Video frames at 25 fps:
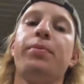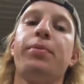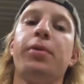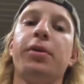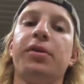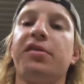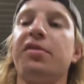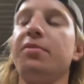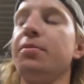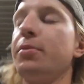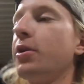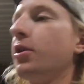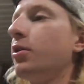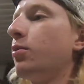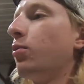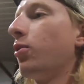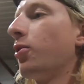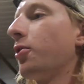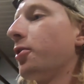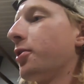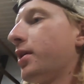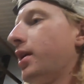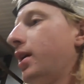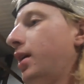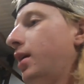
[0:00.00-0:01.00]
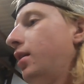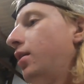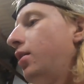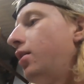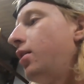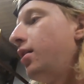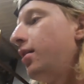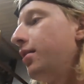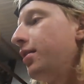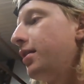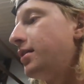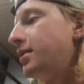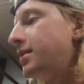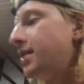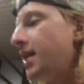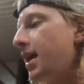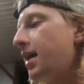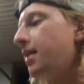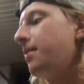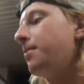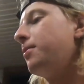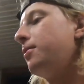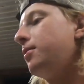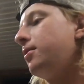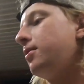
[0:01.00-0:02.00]
We put some good work in on the
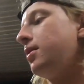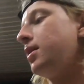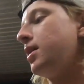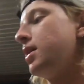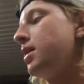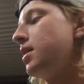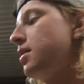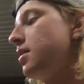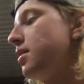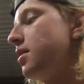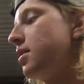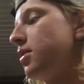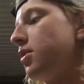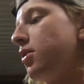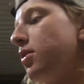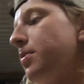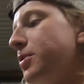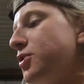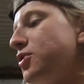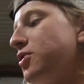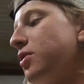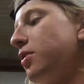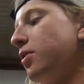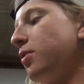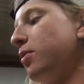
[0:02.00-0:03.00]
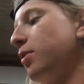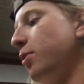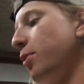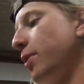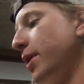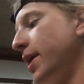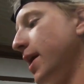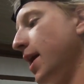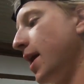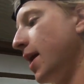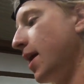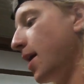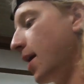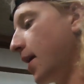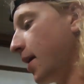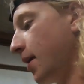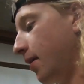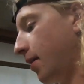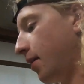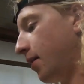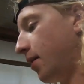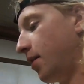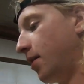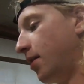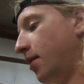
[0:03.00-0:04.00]
table. Let me show you what we
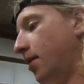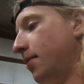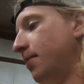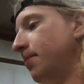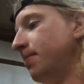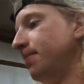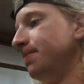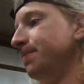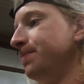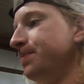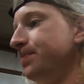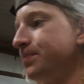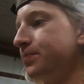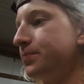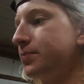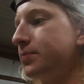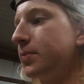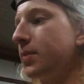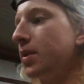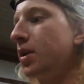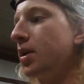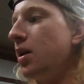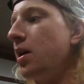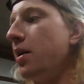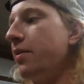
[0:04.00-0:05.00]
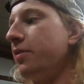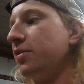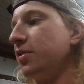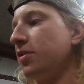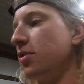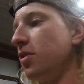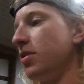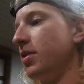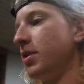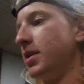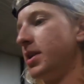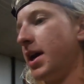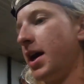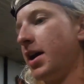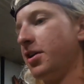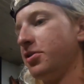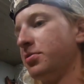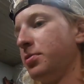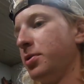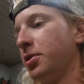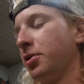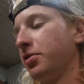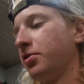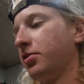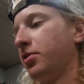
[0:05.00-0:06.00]
got. Um, obviously all the
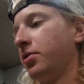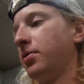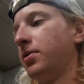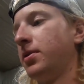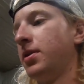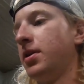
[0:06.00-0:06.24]
dash marks are